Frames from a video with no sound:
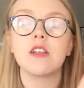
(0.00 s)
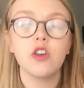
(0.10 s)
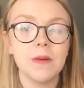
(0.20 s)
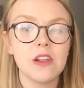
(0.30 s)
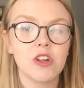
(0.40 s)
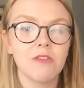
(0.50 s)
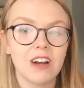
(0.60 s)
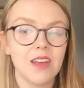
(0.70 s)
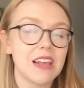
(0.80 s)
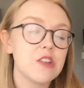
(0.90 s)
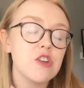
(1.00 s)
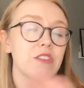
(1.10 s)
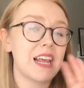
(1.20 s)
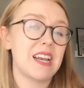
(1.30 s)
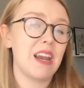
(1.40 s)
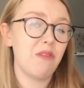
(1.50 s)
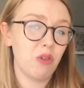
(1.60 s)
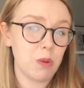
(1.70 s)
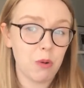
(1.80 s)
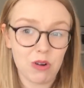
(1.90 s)
too many generalisations and
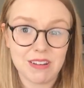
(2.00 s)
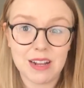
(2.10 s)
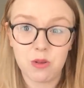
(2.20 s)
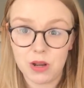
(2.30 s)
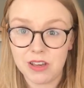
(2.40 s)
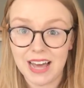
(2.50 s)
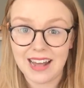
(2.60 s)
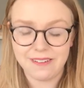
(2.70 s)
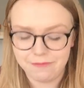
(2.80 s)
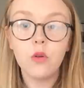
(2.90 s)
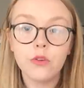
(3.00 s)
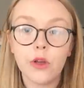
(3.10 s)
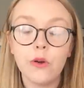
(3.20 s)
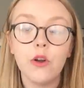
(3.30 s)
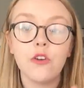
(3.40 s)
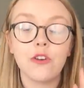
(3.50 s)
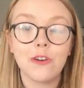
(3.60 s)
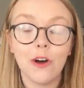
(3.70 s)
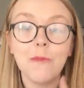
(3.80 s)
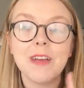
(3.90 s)
avoid politics where you can. Also,
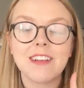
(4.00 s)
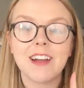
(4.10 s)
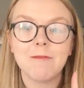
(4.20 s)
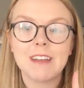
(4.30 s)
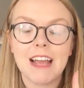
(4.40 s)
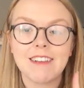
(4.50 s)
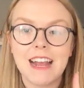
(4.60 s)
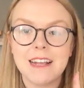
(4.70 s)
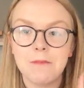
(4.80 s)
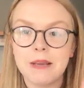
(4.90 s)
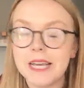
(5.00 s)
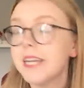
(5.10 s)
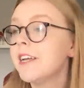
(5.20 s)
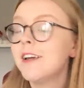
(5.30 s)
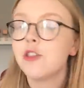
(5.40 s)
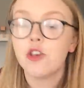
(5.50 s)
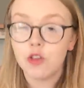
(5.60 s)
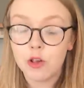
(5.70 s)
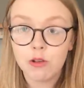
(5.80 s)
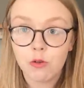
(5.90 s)
do not mix up text A and B.
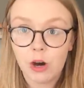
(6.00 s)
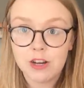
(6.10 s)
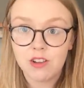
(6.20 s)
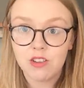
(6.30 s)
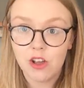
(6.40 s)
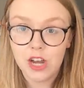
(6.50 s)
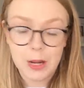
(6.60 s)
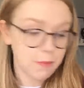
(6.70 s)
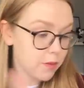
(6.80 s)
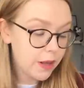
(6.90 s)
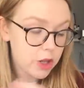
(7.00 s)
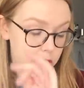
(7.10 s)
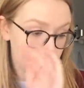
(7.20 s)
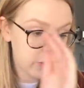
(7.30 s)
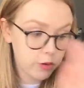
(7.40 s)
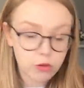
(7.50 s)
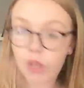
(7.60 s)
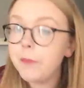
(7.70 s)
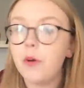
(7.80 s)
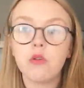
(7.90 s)
Just use the writer's surnames. Make sure you're
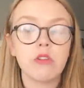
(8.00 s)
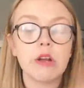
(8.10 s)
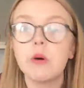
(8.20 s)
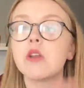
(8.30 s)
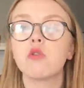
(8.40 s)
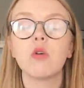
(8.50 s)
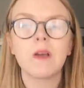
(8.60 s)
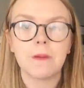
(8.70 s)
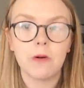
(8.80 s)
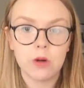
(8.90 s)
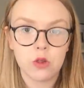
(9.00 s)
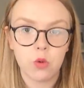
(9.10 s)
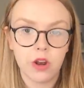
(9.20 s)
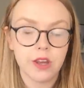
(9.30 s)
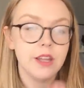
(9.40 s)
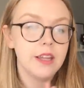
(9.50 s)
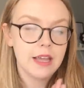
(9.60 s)
signposting when you're talking about which one,